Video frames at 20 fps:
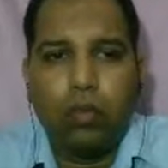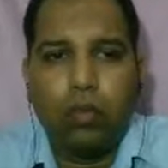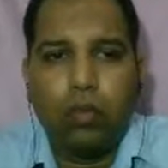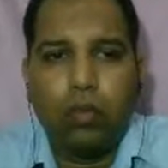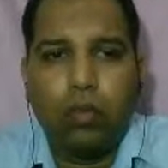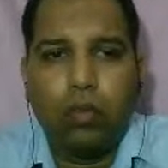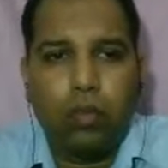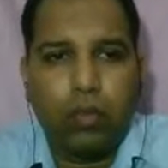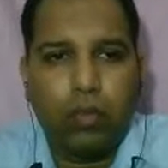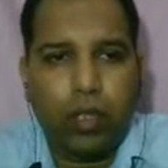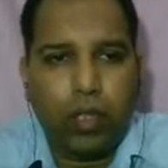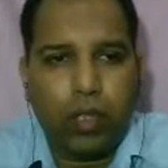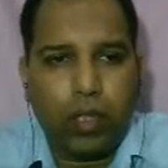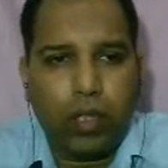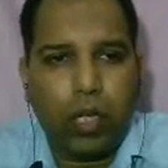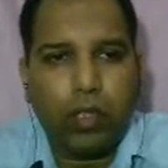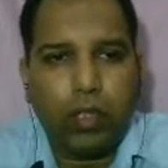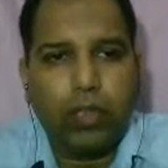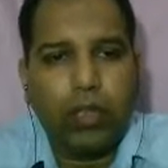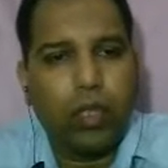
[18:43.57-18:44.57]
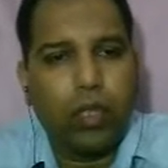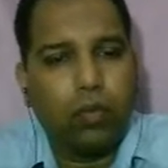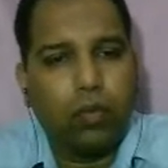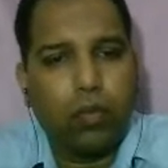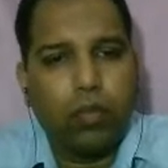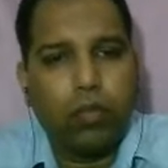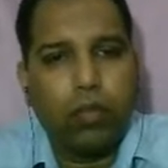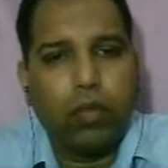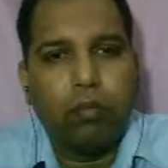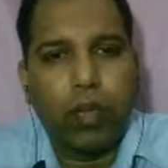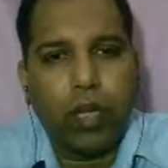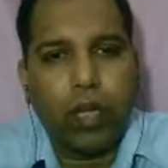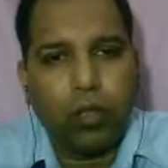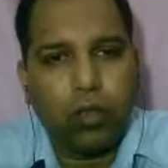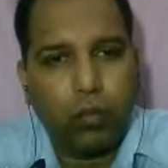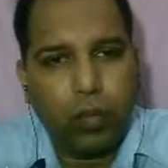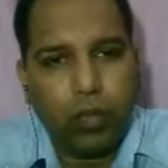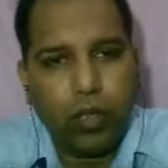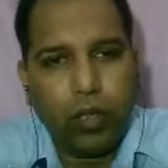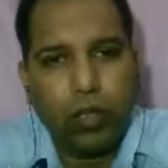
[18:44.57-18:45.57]
for the task involving
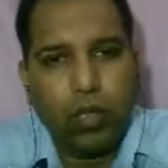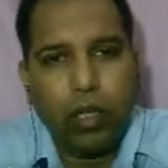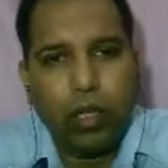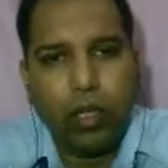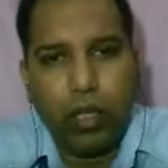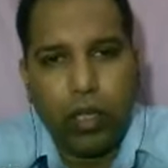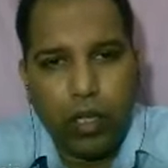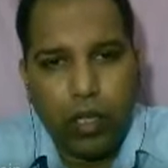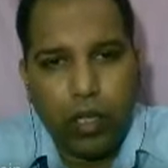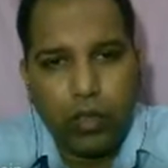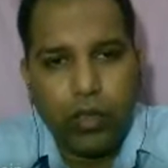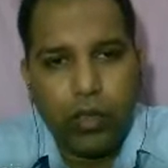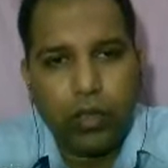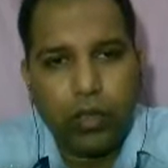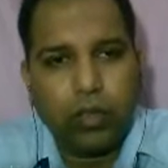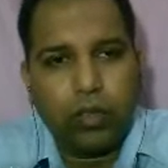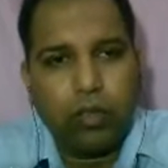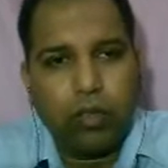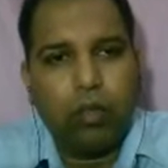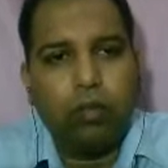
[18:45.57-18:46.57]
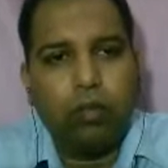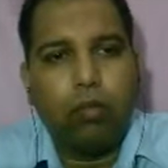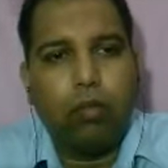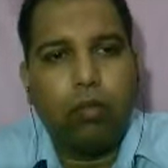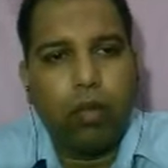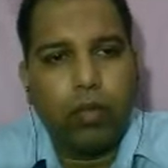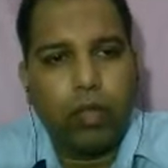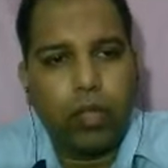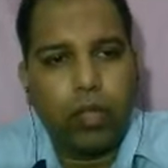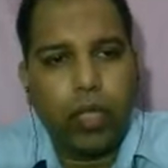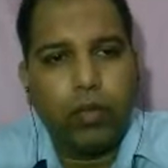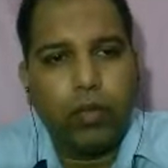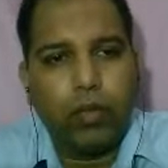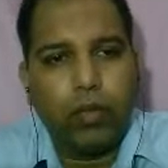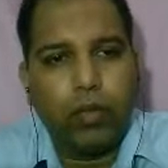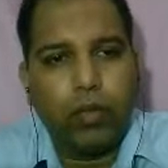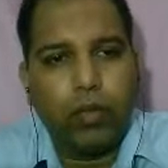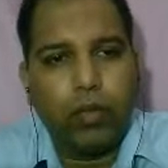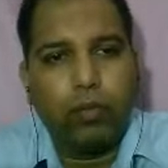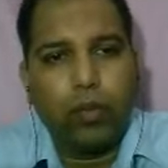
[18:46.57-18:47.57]
microbial agents of moderate
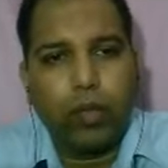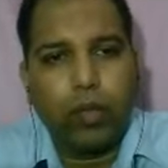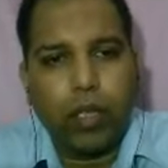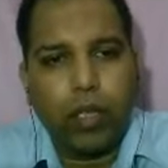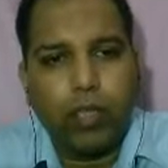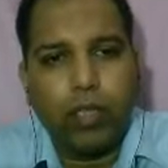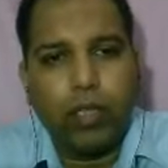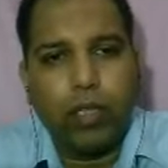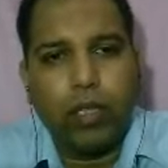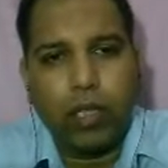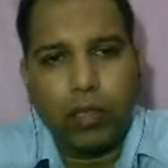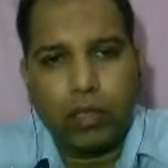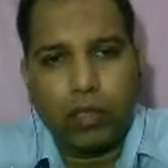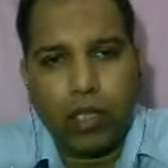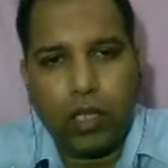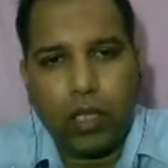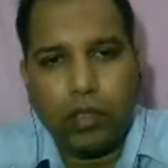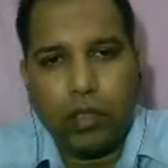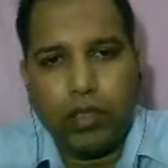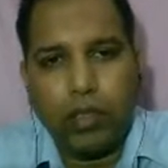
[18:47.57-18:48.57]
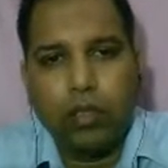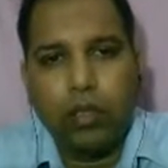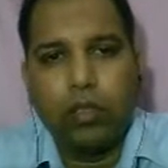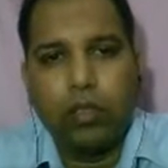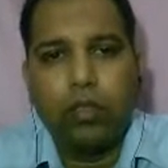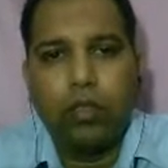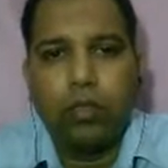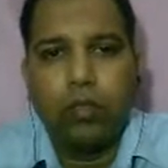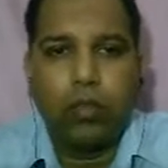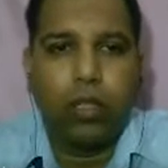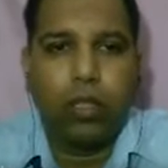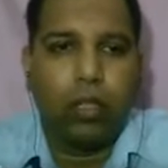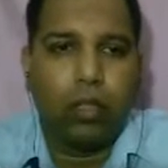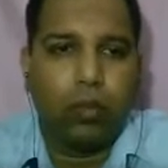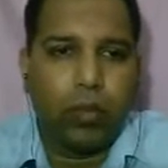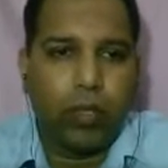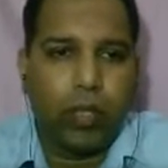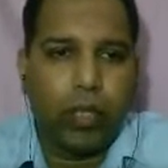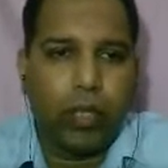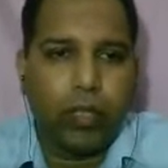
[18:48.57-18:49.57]
potential hazards to the
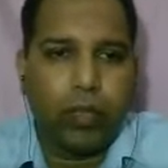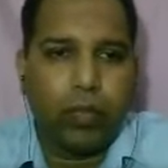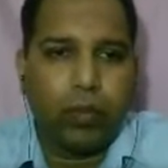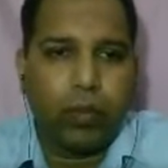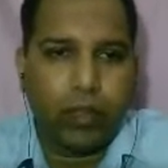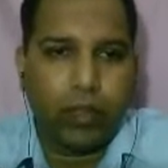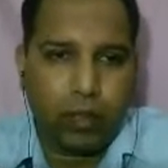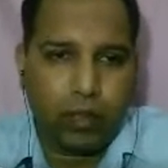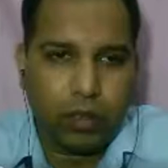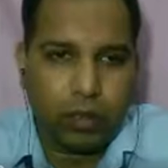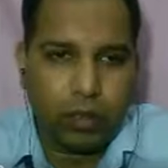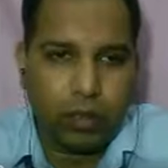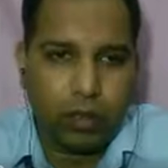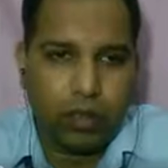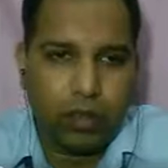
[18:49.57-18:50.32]
laboratory personnel.